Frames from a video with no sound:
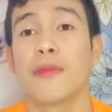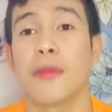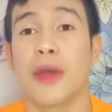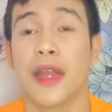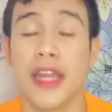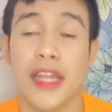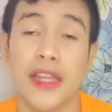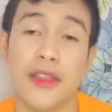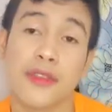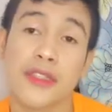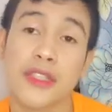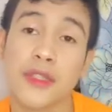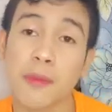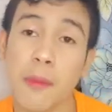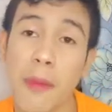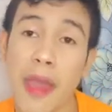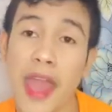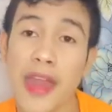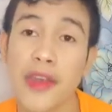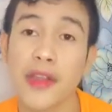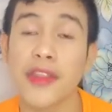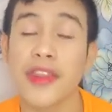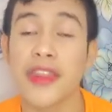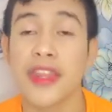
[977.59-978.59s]
money to
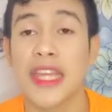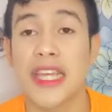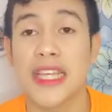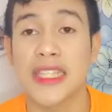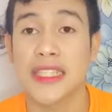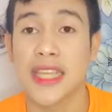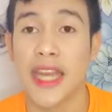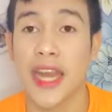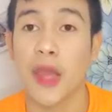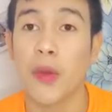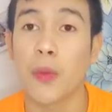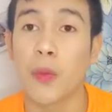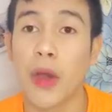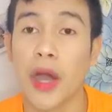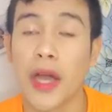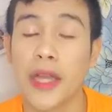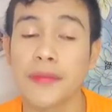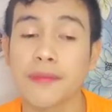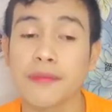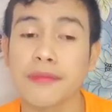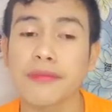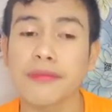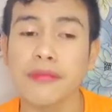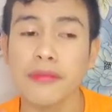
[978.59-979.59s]
spend on things that I want?"